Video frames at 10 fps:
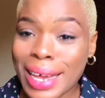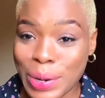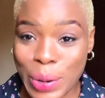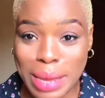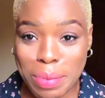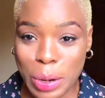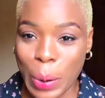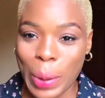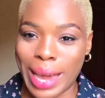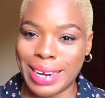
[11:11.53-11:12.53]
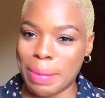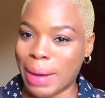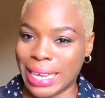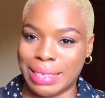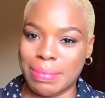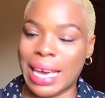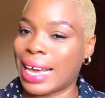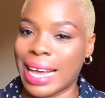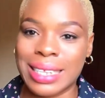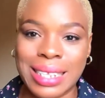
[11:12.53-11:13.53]
Don't let me know where they bite me. I
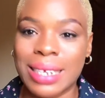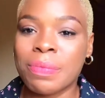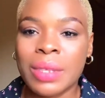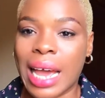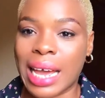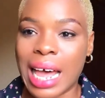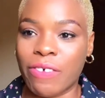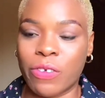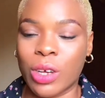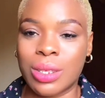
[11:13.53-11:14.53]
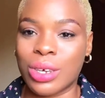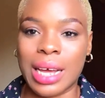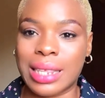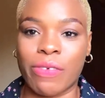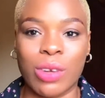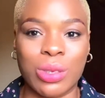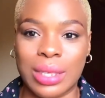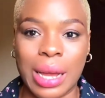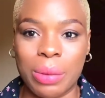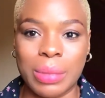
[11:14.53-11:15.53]
can't afford, you can't afford to
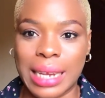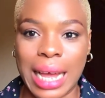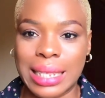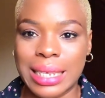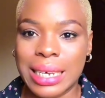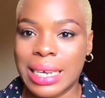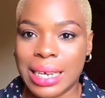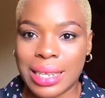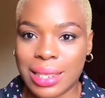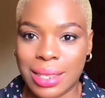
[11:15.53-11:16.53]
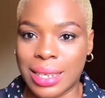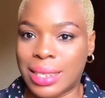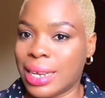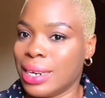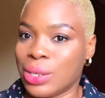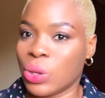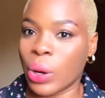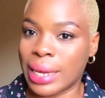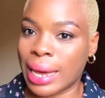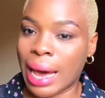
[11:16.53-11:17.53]
tell me that this thing is
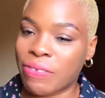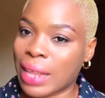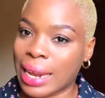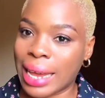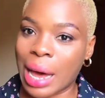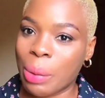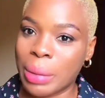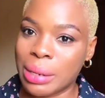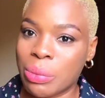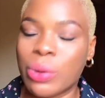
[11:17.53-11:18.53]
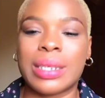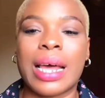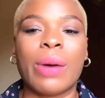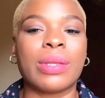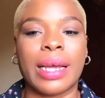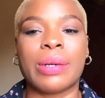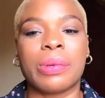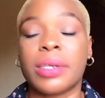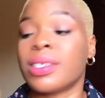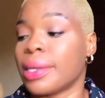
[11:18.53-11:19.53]
not here after like how many months. I was like,
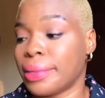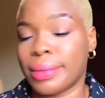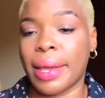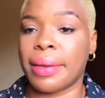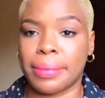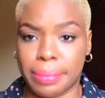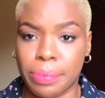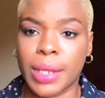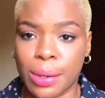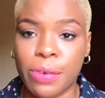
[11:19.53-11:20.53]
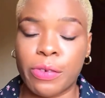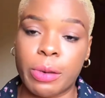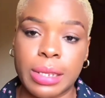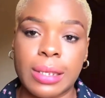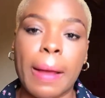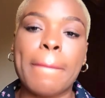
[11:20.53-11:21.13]
okay. She said, take, look for it.